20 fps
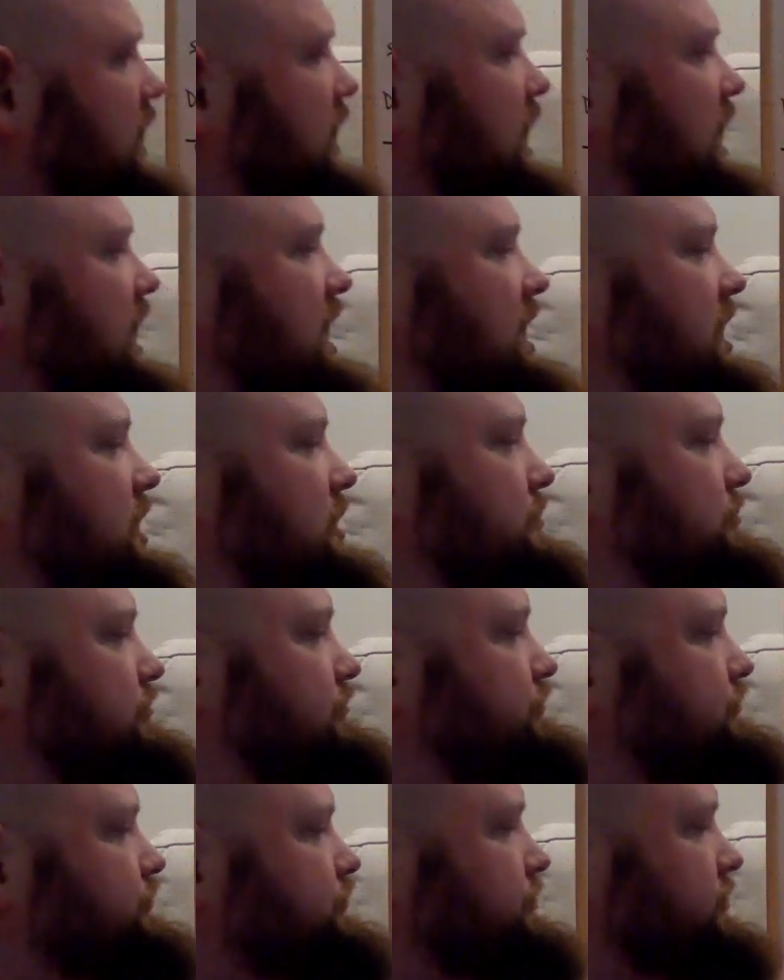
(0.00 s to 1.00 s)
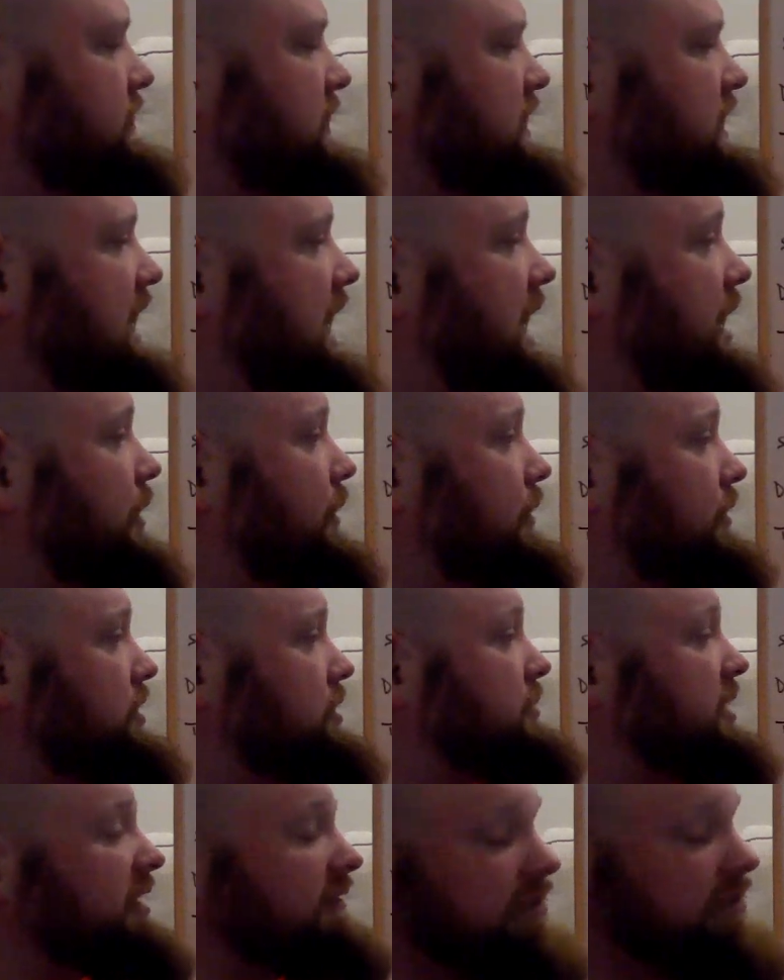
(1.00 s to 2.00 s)
Now,
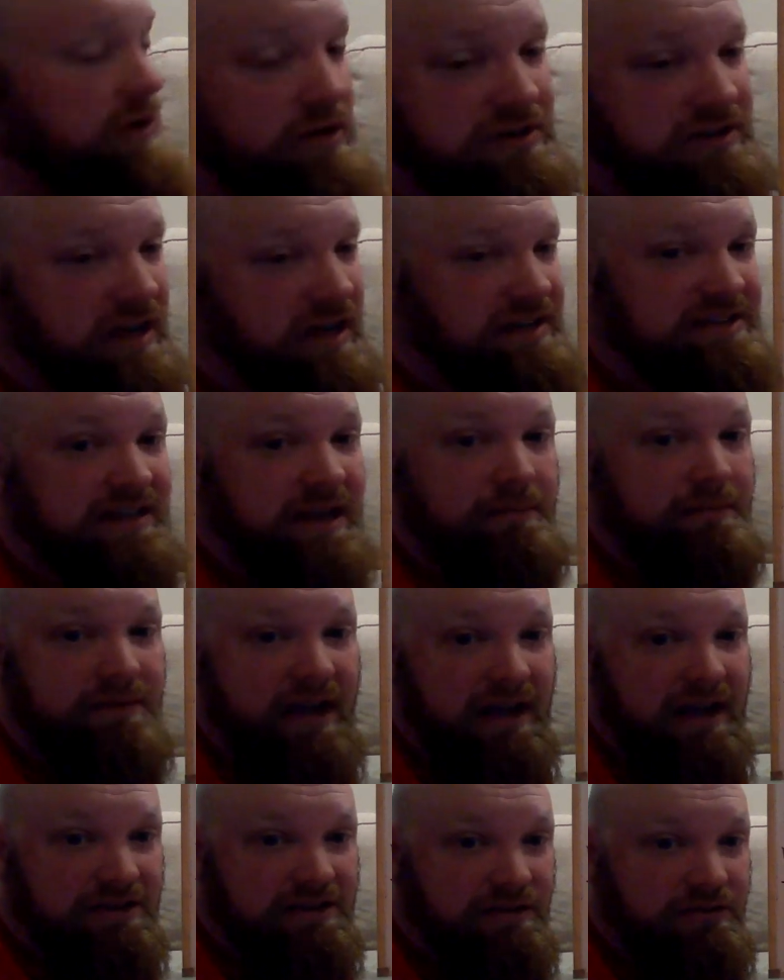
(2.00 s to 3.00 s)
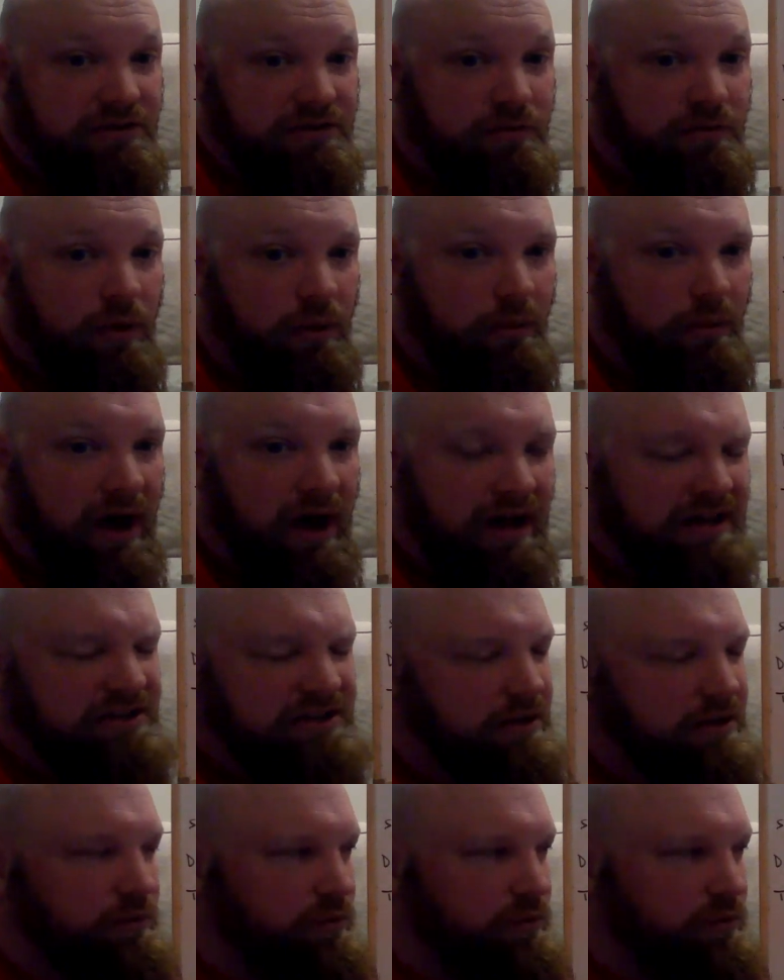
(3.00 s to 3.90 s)
you may have noticed I skipped SO2 1-.